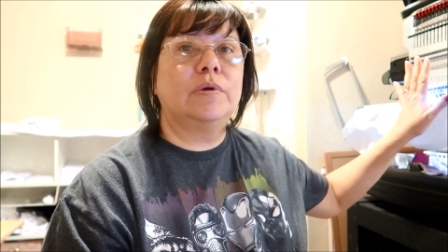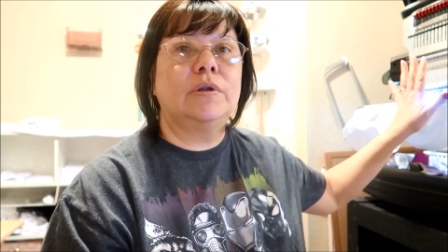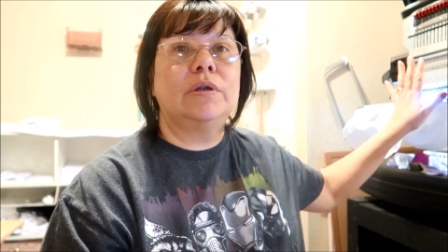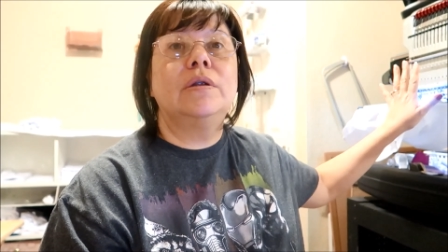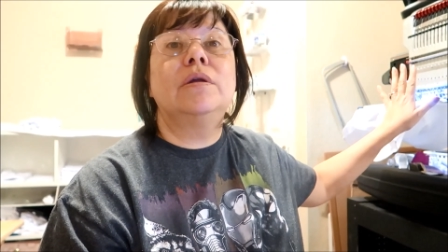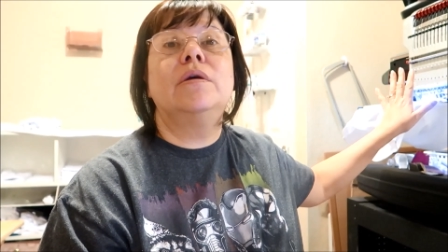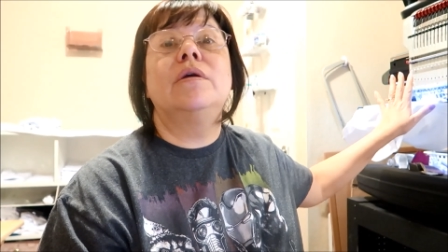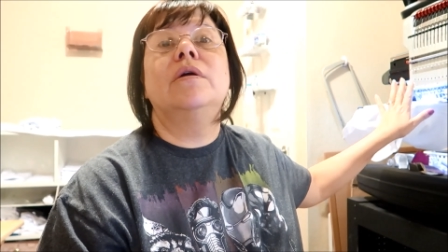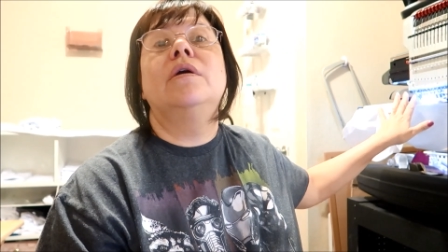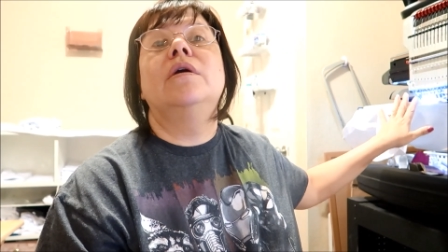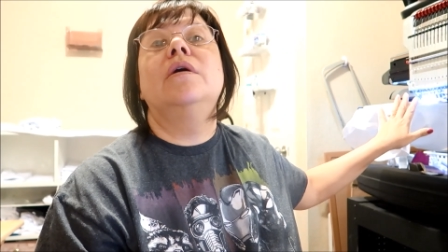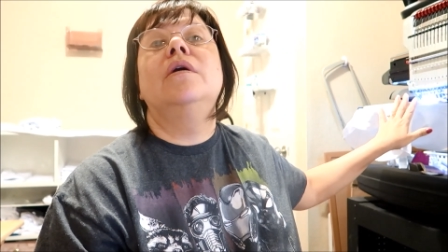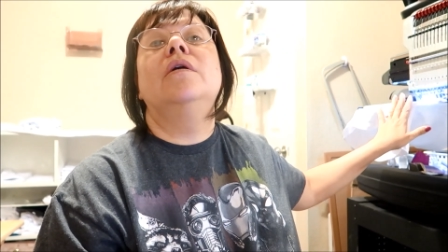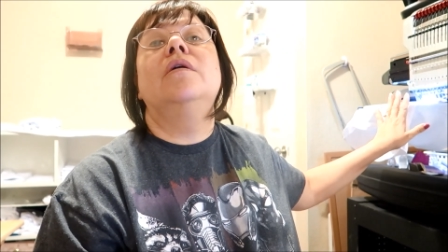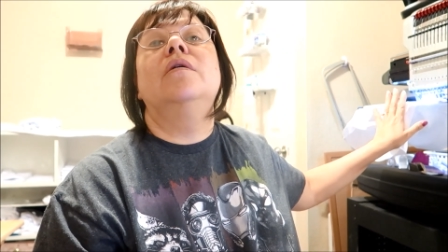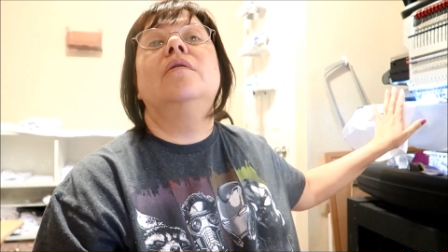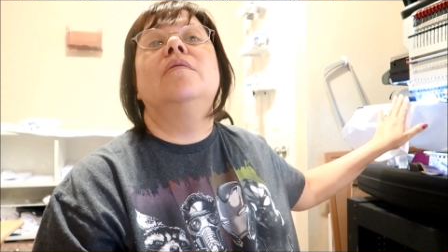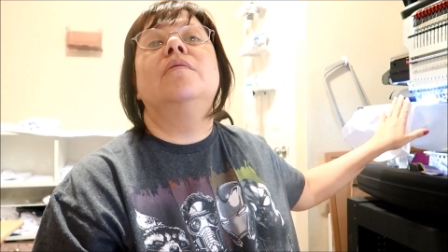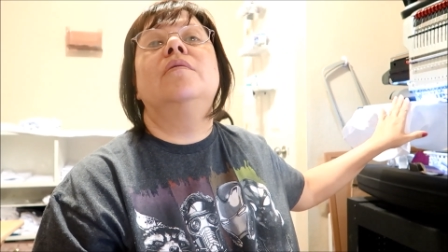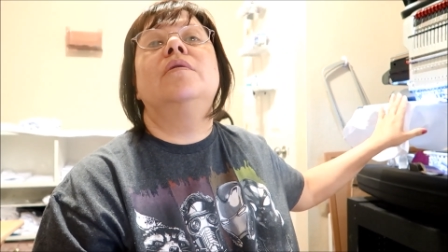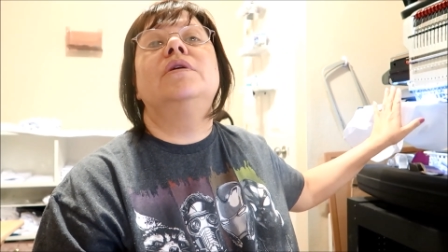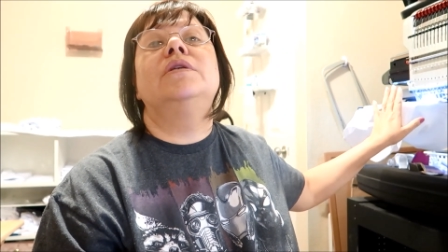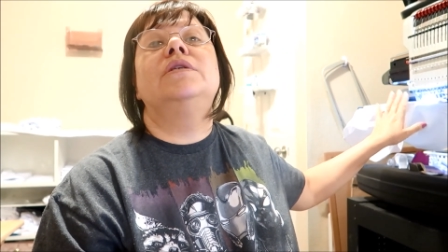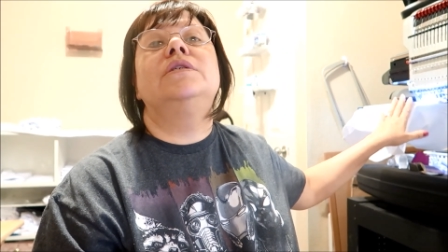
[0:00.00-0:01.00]
one,
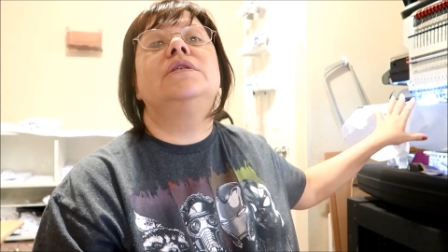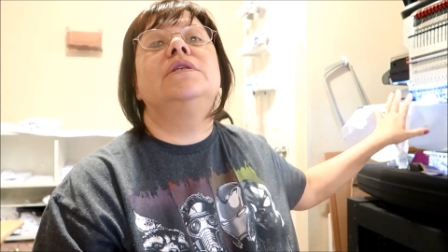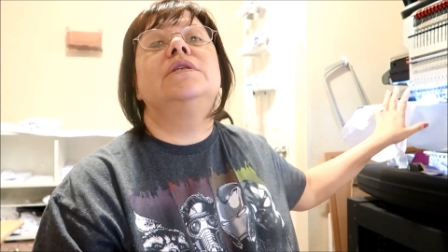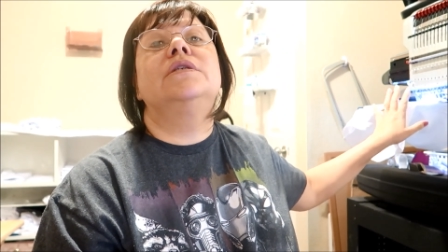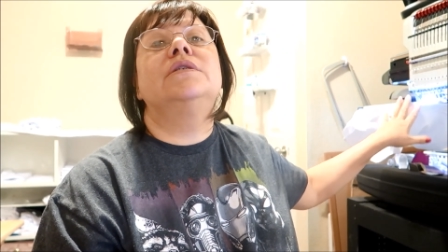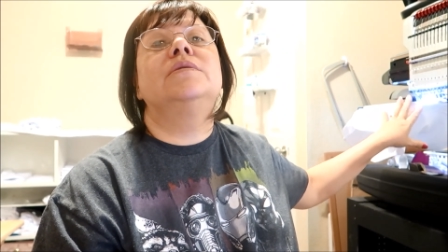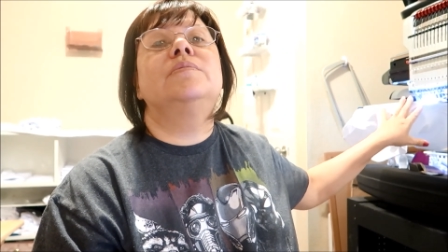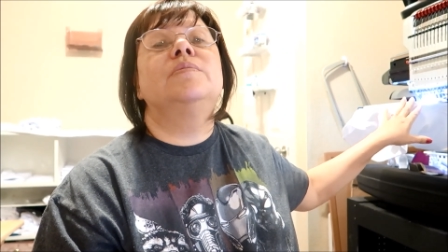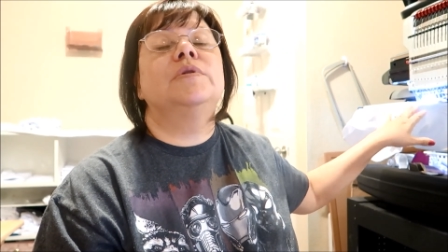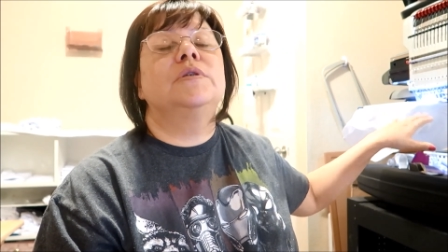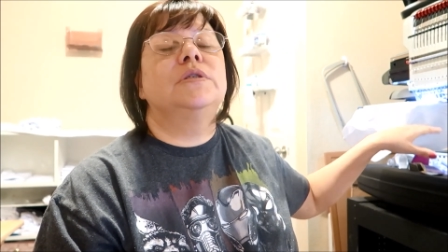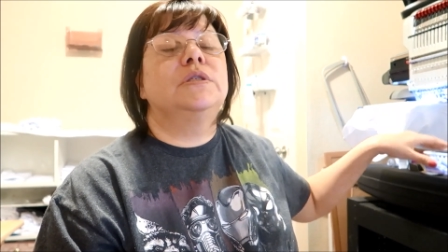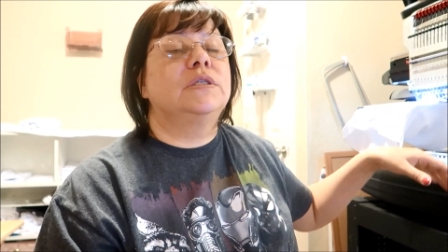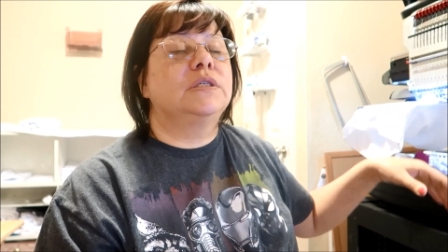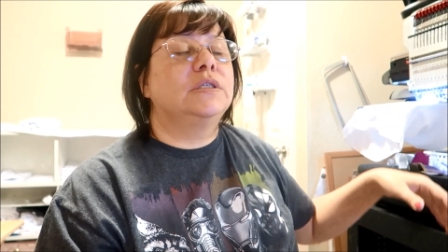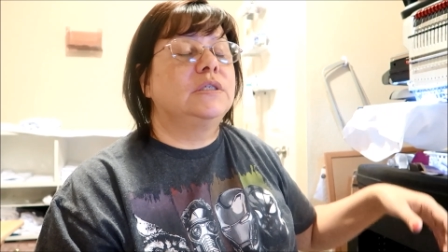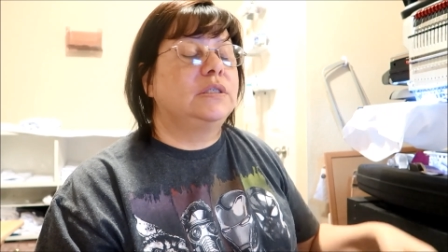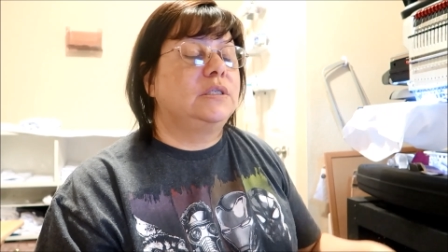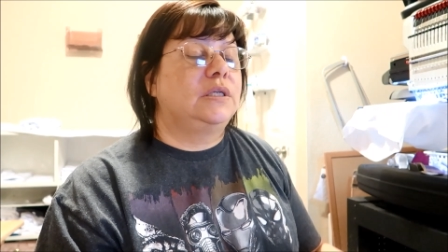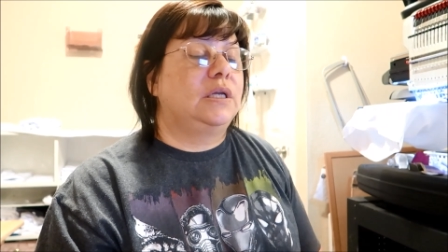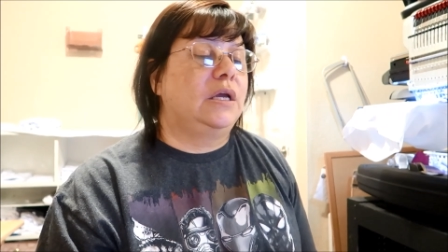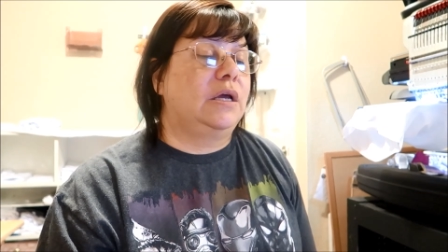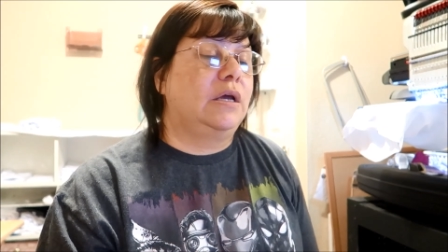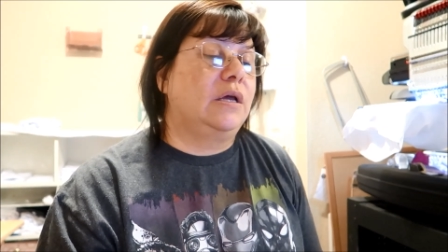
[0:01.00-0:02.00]
which is
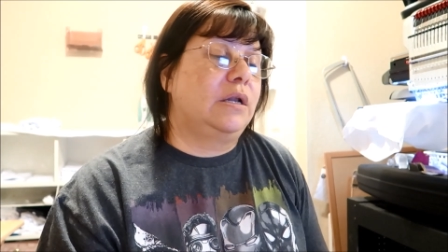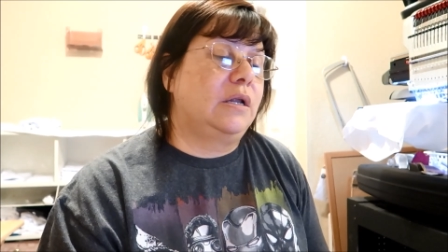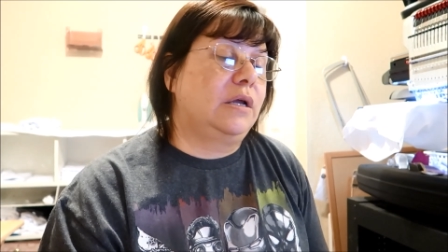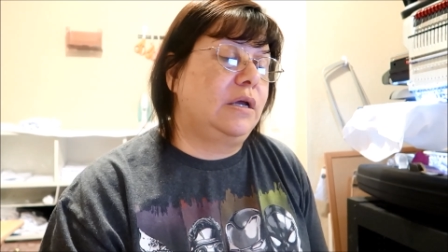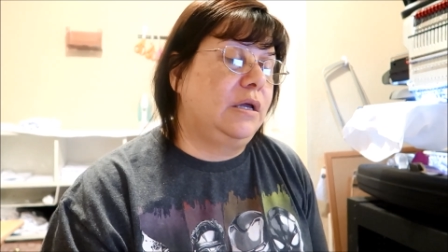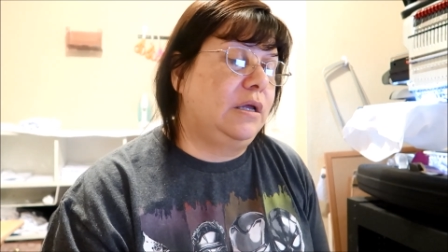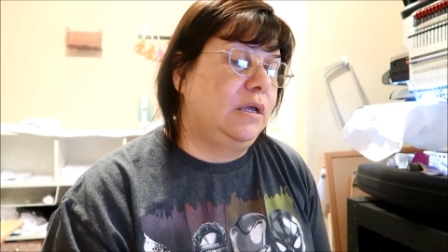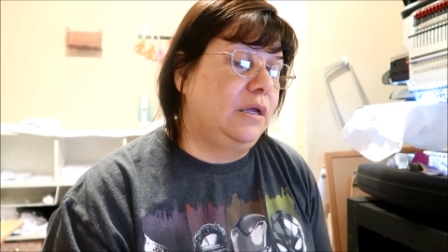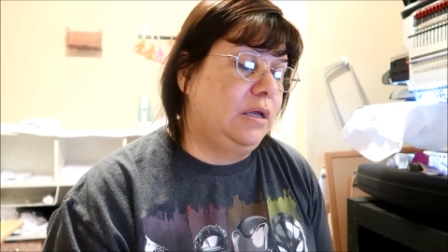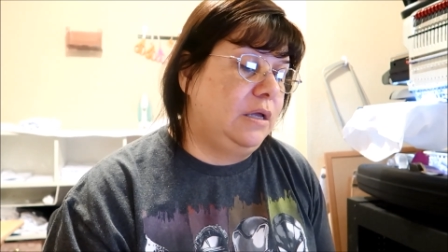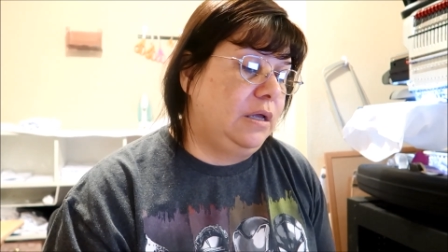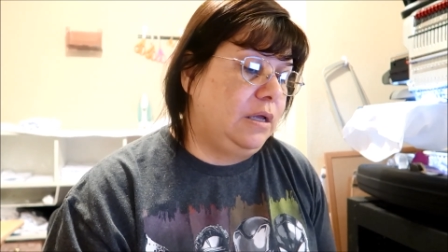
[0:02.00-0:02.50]
Princess Tiana.